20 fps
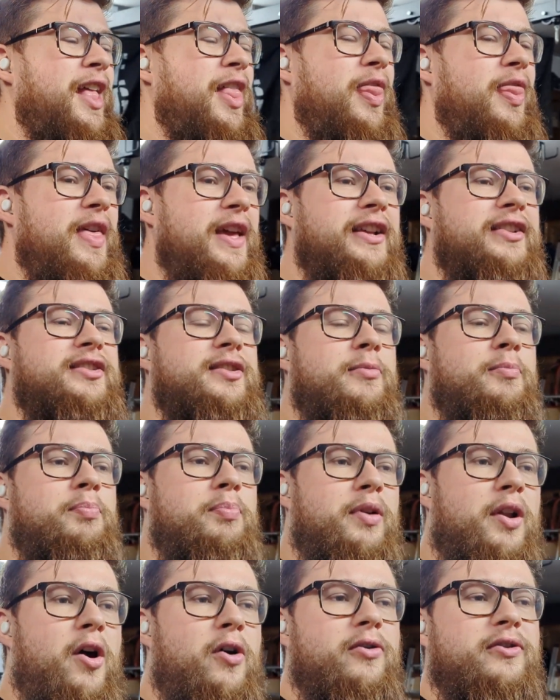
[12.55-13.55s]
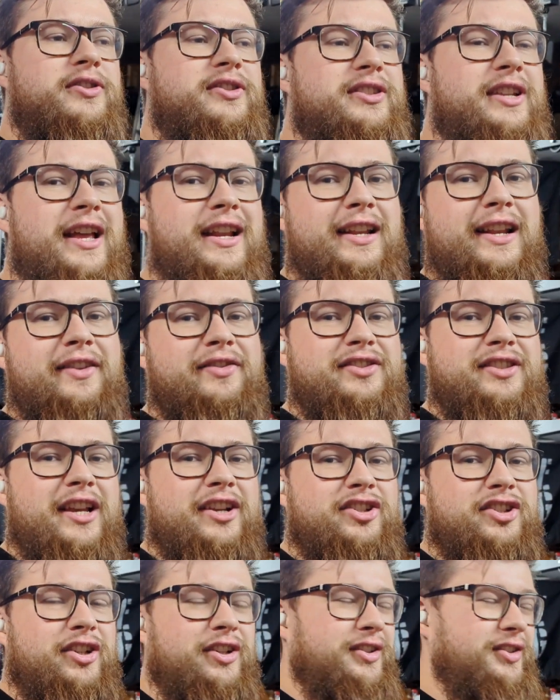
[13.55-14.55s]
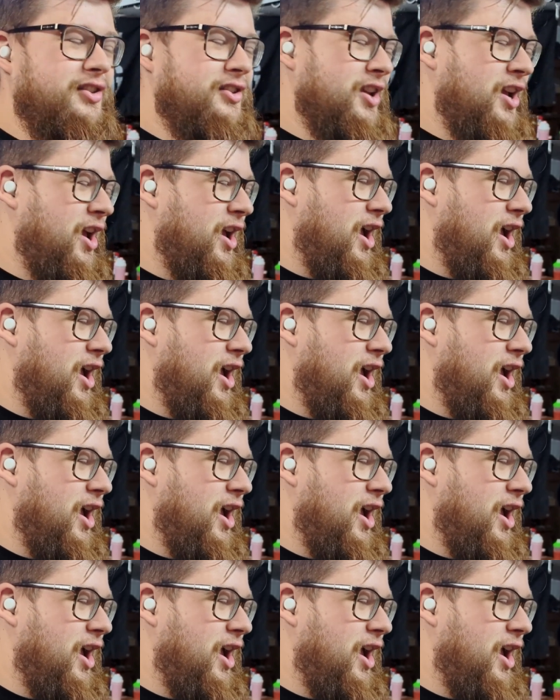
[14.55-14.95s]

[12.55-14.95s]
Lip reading: this block's deadlift sessions